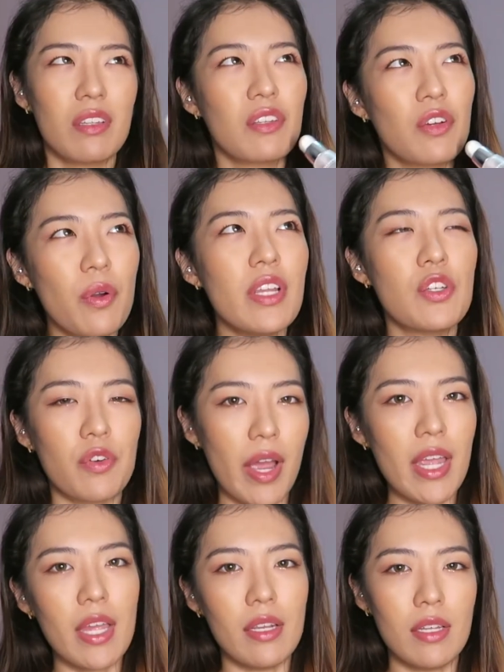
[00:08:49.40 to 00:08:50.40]
Go and try
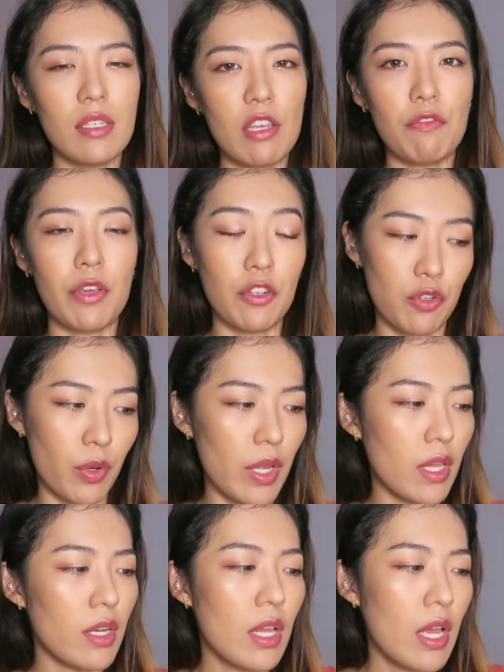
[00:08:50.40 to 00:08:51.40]
it and then see if you enjoy
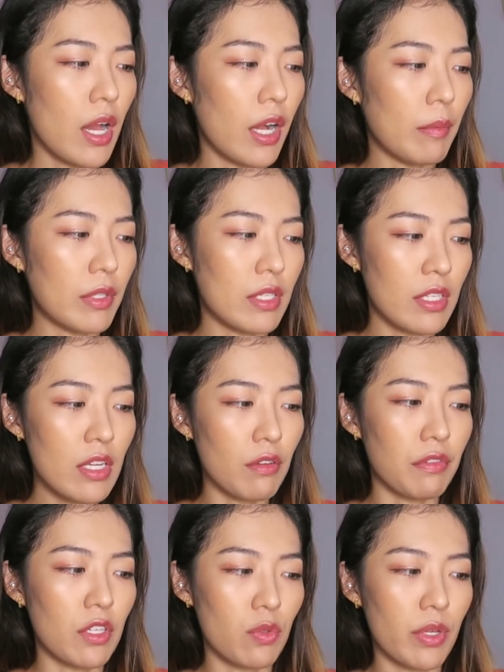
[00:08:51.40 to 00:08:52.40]
it. The scent
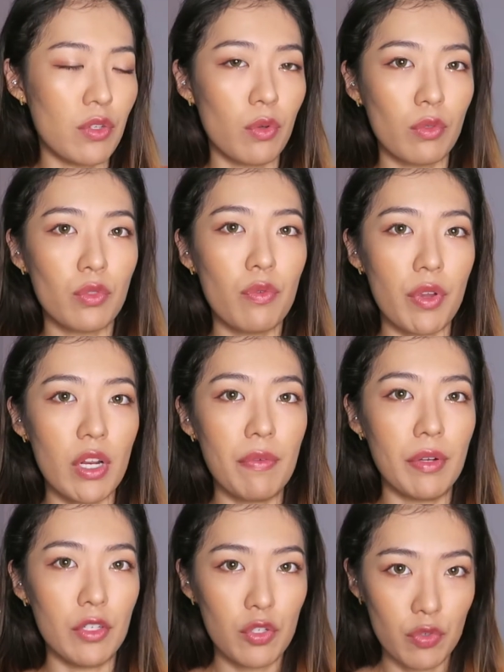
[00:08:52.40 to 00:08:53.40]
of this one is also really
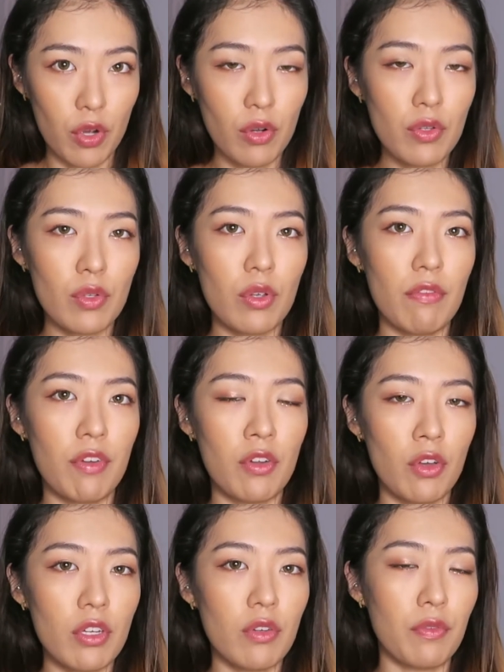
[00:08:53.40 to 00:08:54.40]
really strong, so if you're
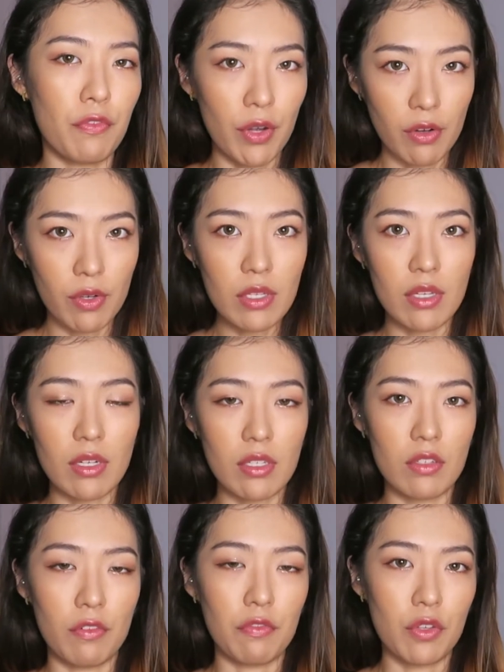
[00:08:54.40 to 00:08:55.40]
not into fragrance, then this is
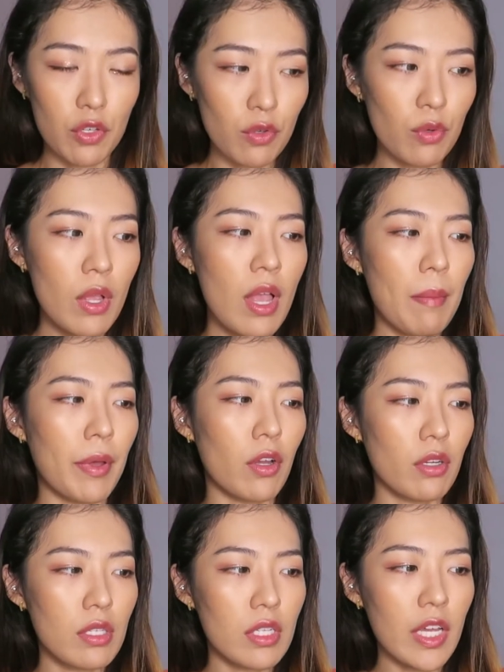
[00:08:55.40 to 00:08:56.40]
not for you. But
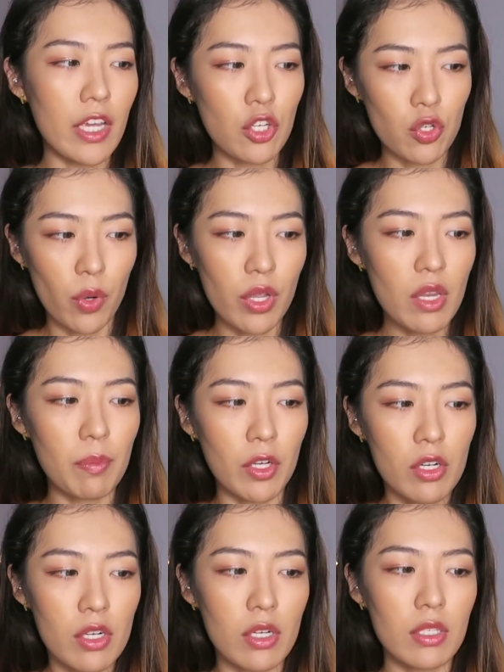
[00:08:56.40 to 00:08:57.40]
honestly, I enjoy it
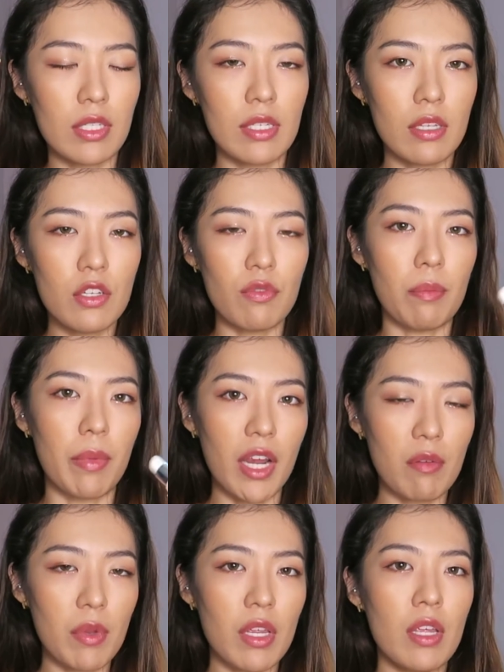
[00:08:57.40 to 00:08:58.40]
because the scent
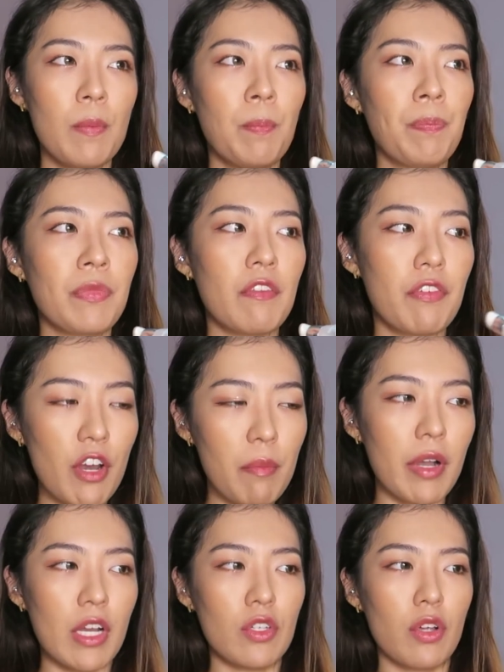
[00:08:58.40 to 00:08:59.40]
reminds me very
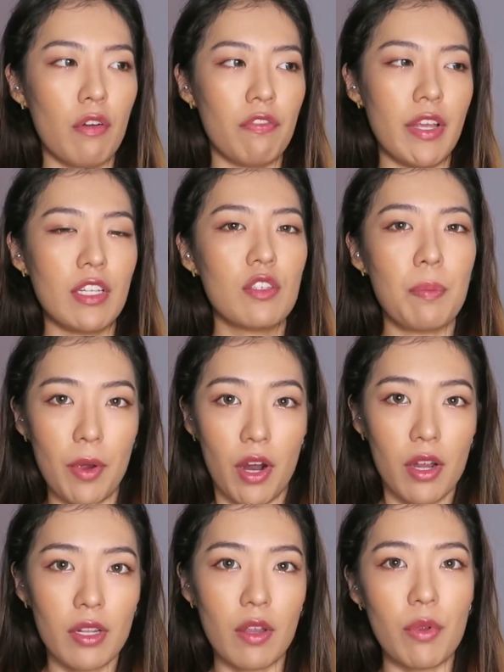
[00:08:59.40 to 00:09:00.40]
much of like
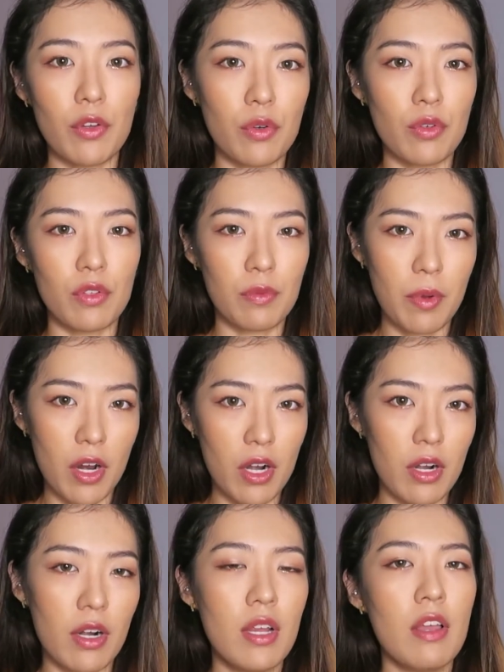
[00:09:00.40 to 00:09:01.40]
spa, like when you go to
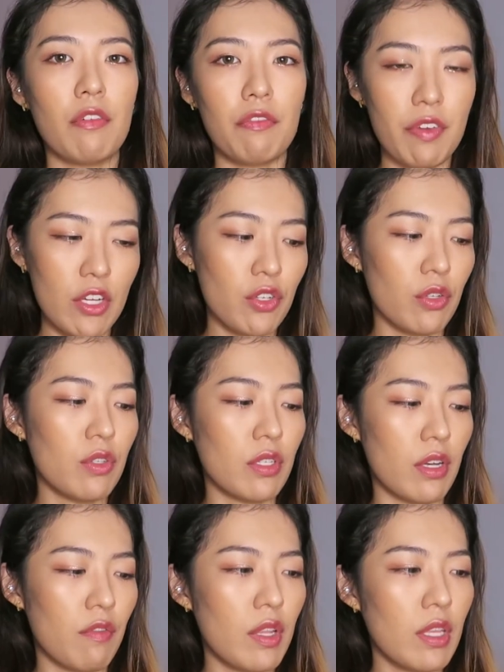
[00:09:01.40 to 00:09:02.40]
spa, facials
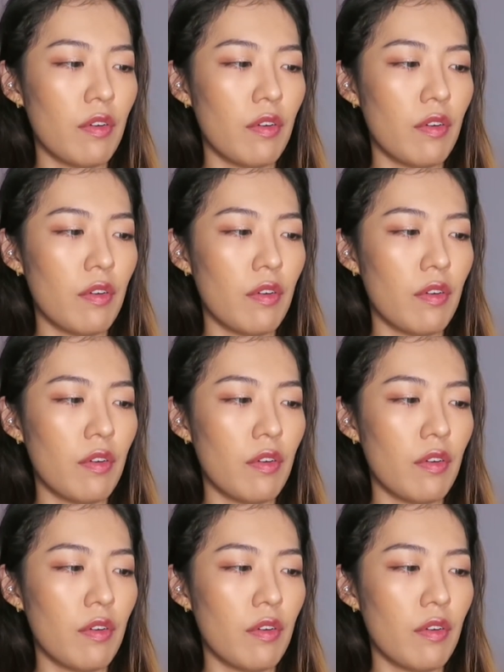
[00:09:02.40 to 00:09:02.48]
and everything,